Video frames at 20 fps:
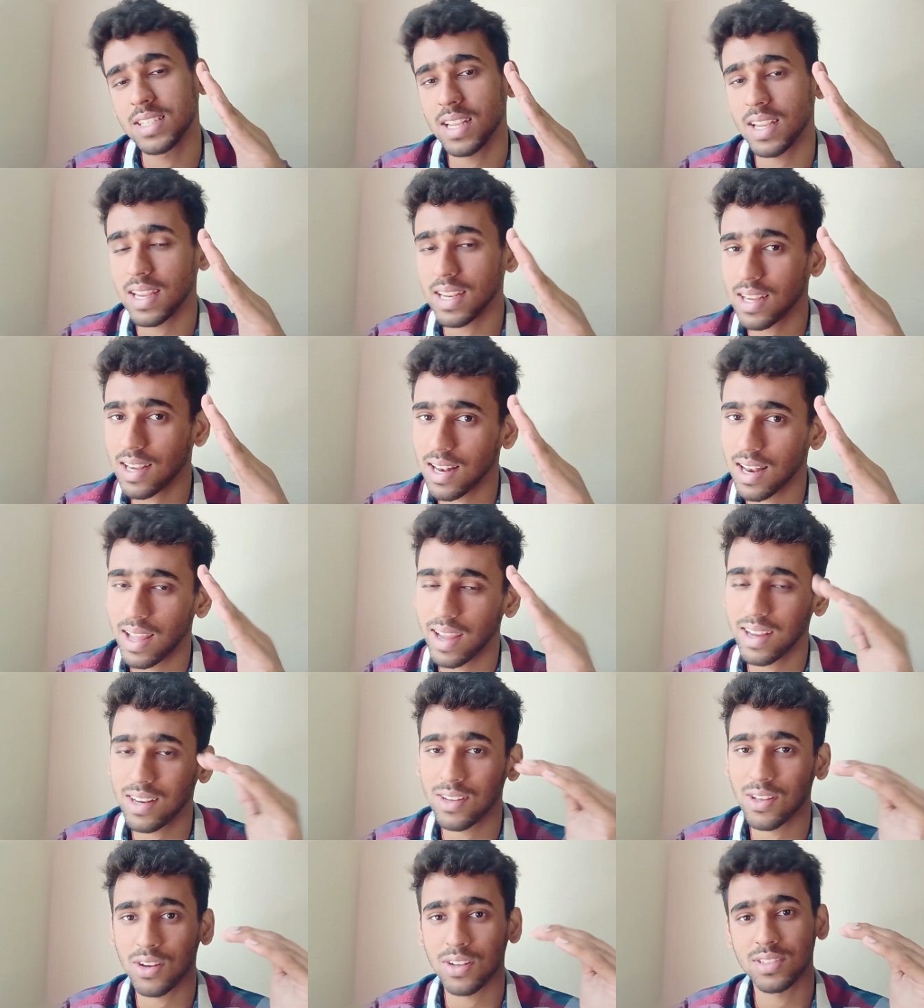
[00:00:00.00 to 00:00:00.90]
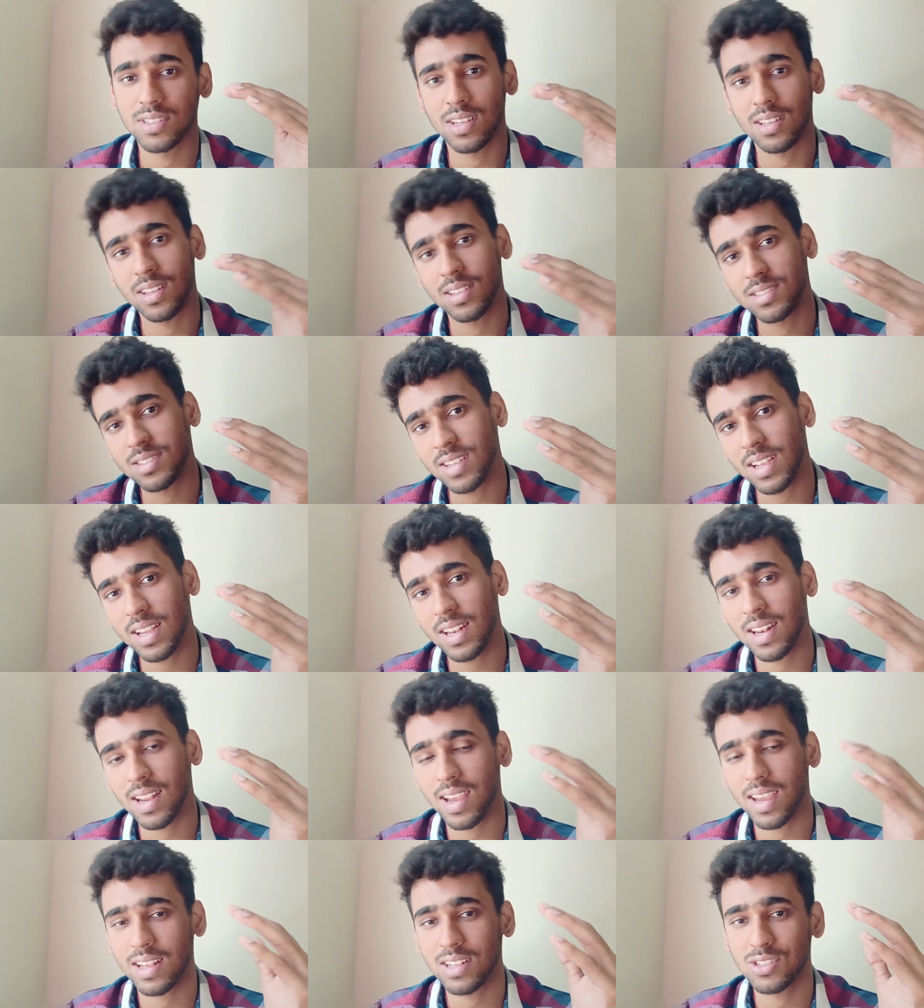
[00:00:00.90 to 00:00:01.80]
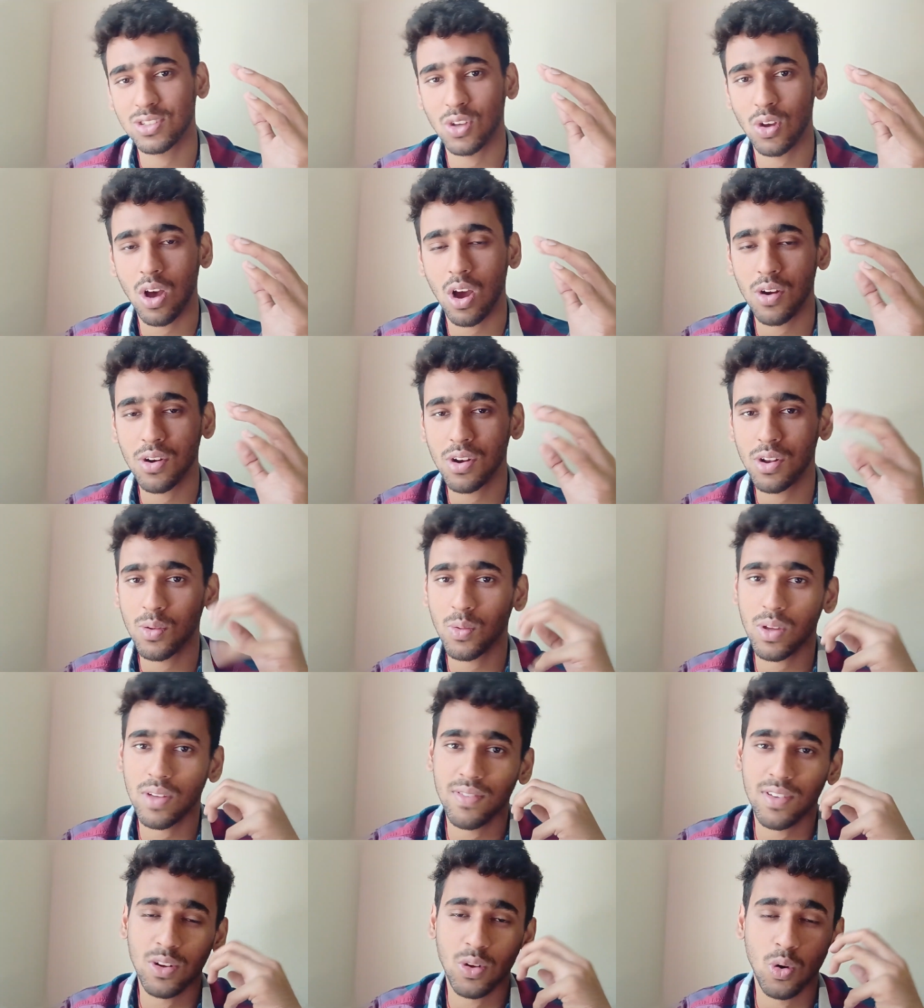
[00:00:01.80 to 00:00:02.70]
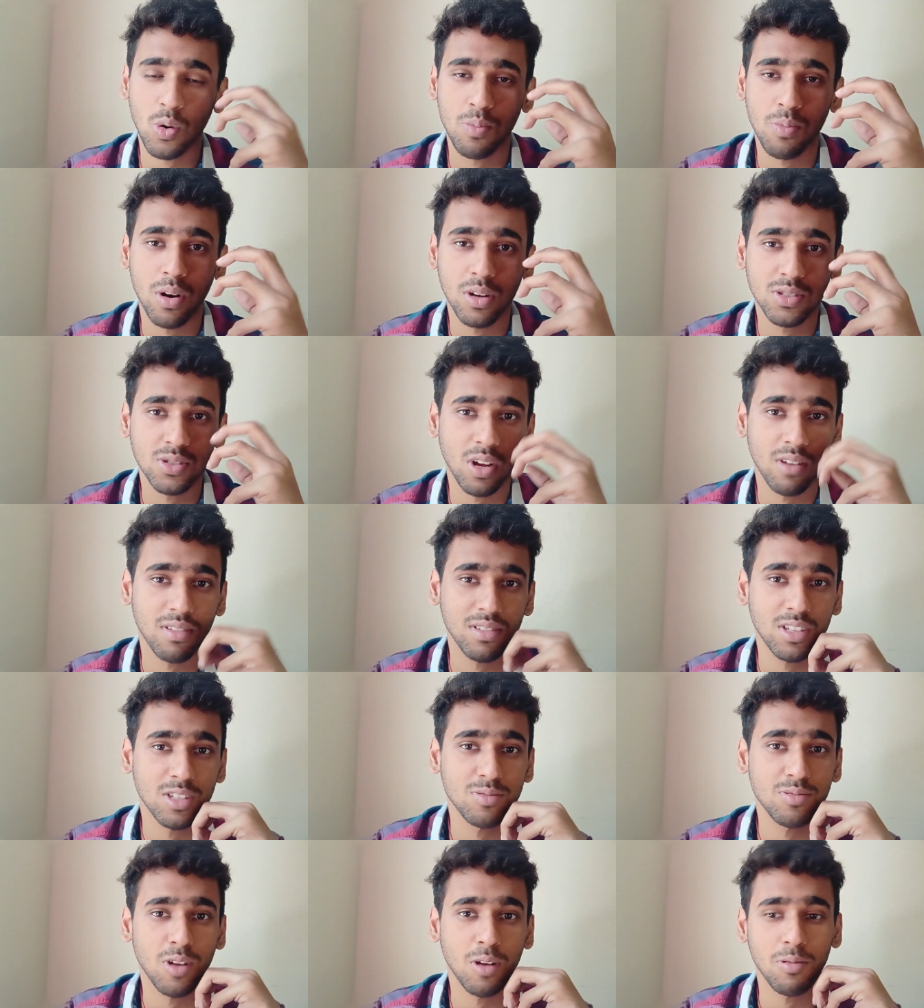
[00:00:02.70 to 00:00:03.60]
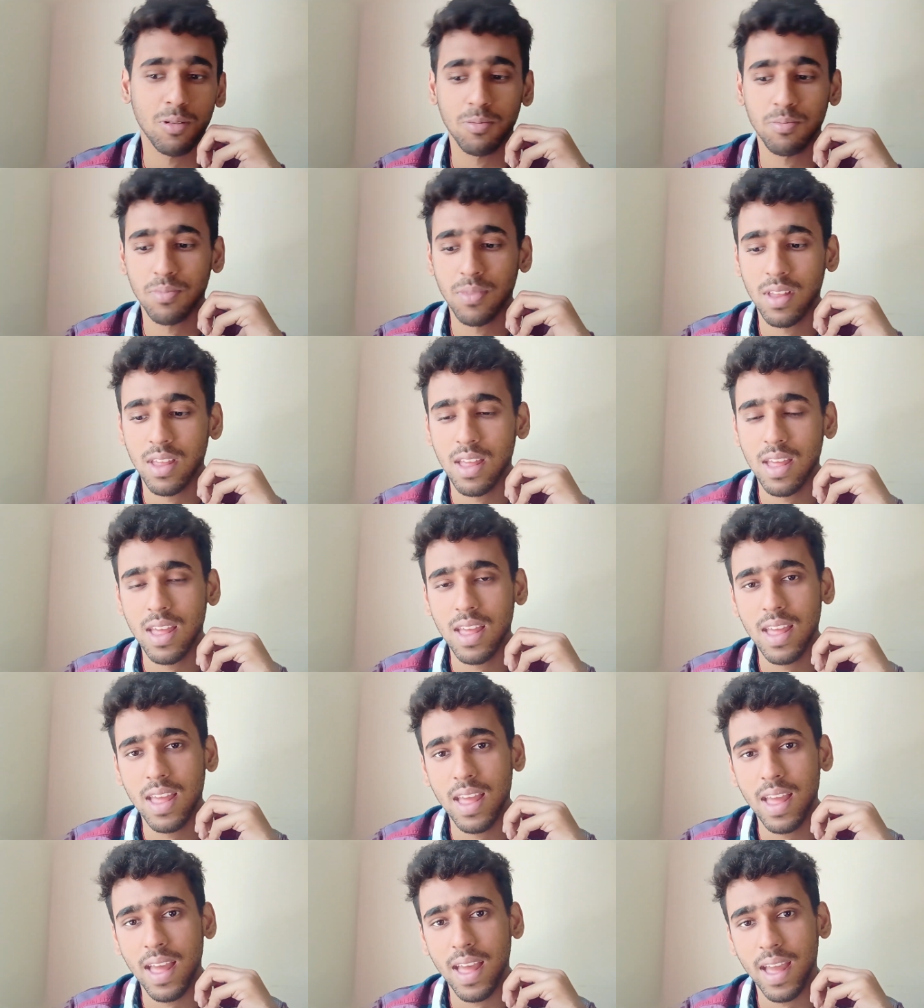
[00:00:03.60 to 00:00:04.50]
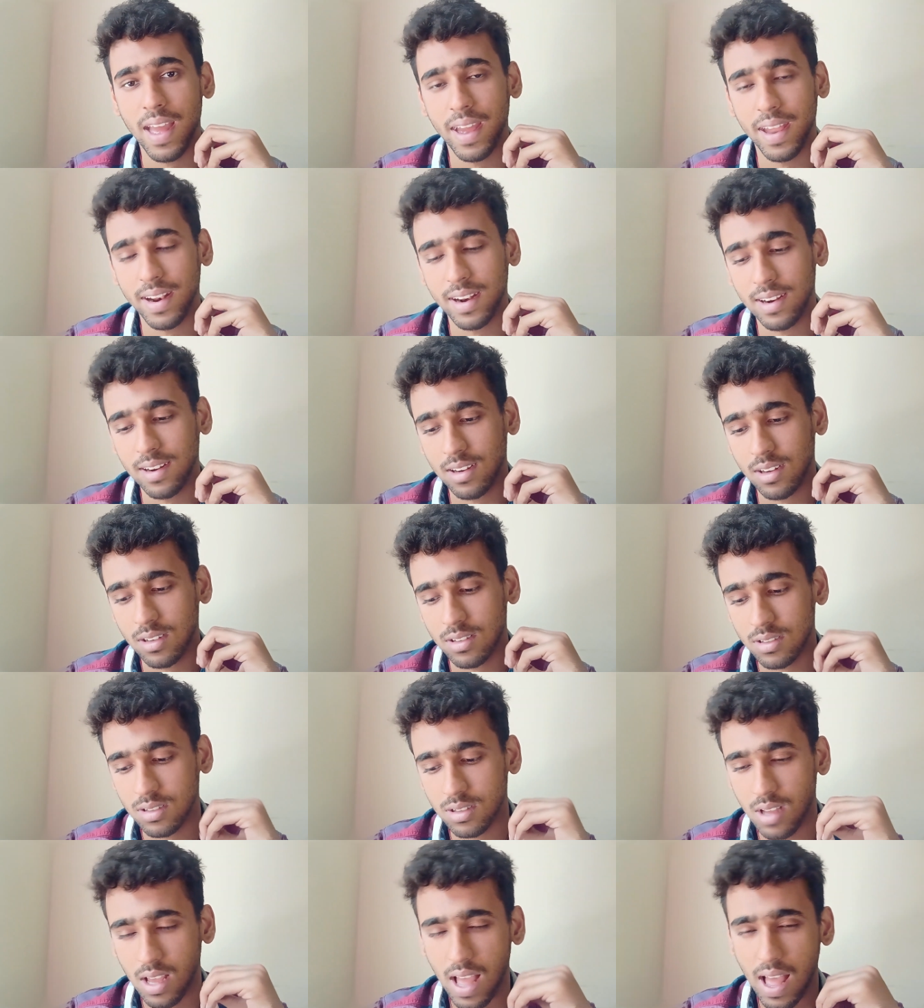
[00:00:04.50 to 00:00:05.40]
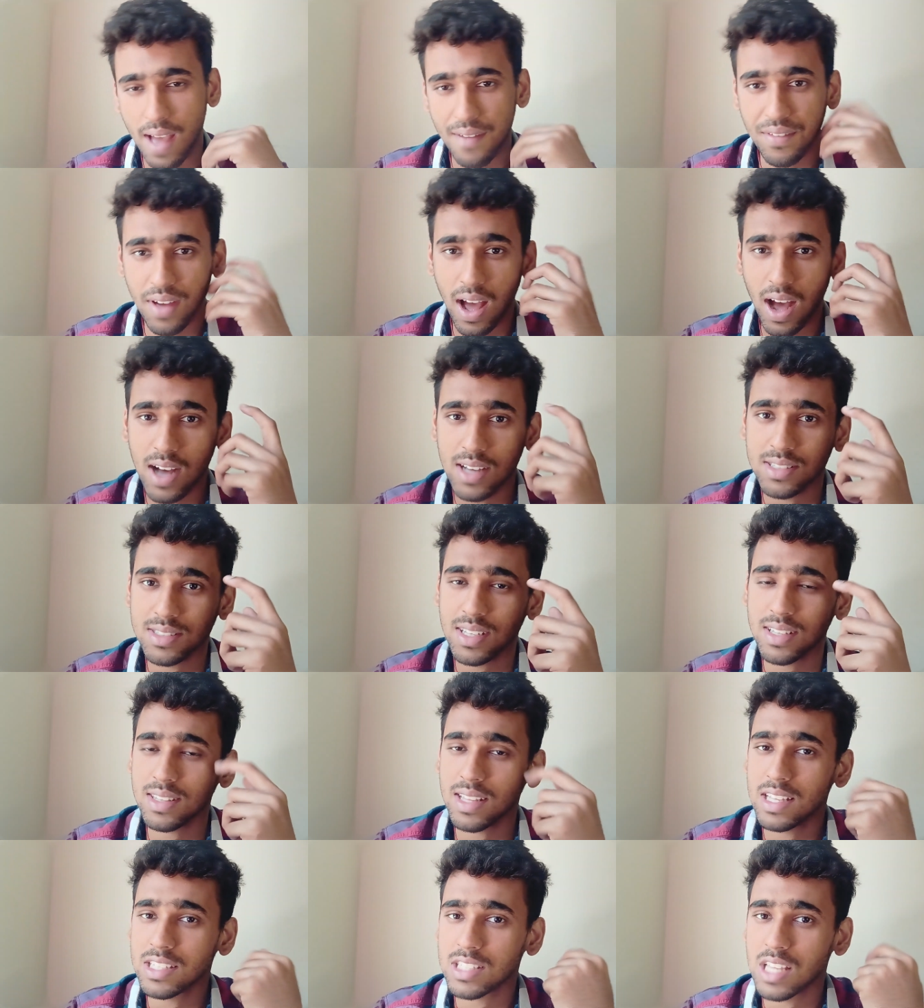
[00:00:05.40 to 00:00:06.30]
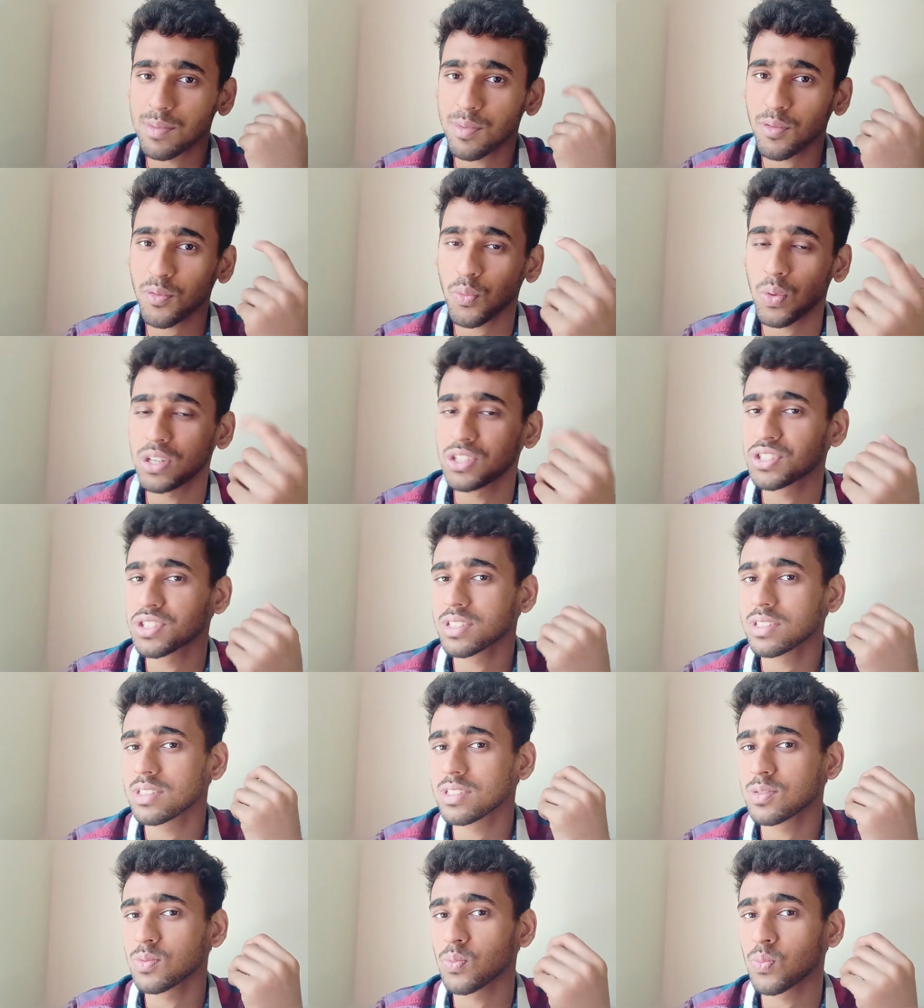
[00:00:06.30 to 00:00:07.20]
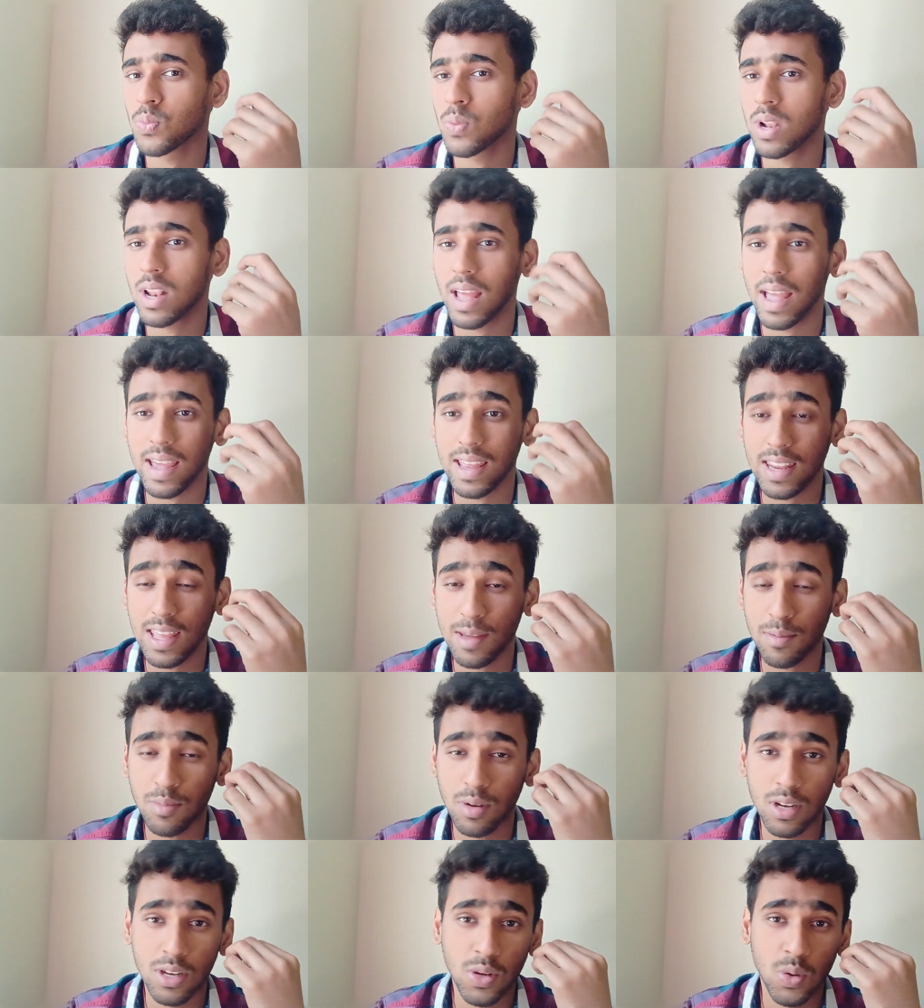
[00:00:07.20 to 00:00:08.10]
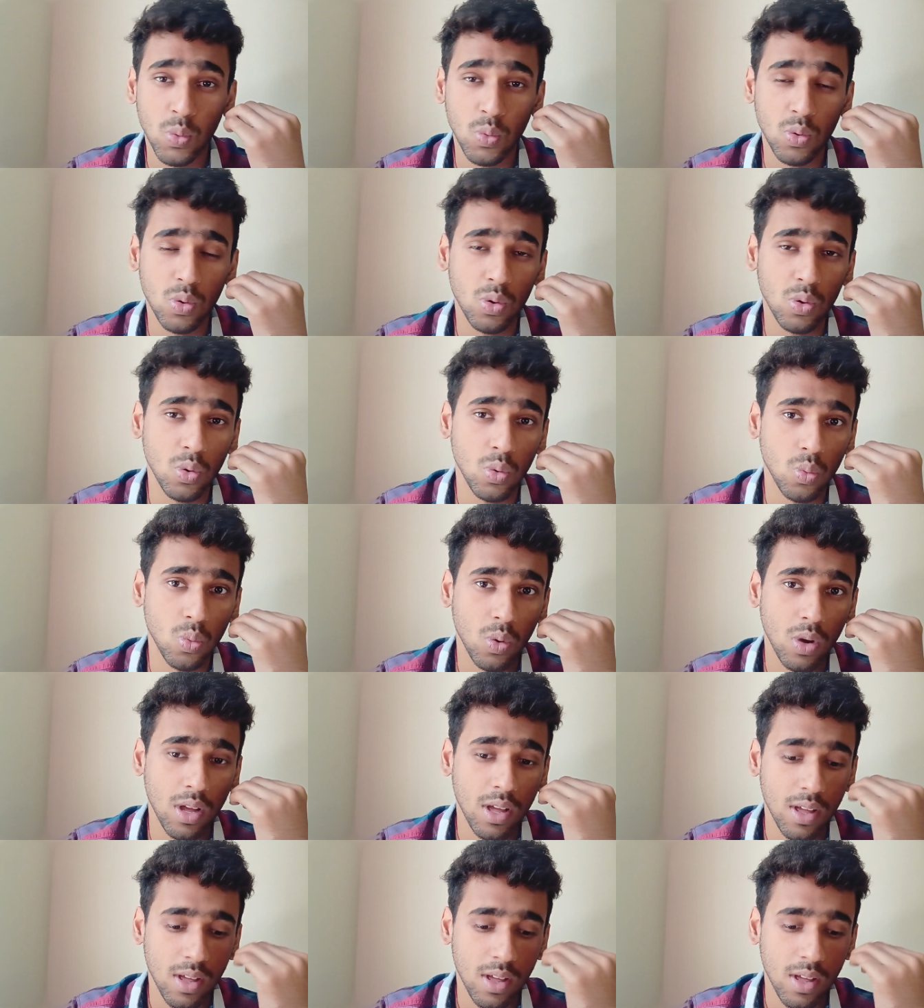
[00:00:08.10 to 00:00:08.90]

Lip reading: it inclined or is it in the straight line? So how do you even go about solving this problem? And asking these type of questions will enable you to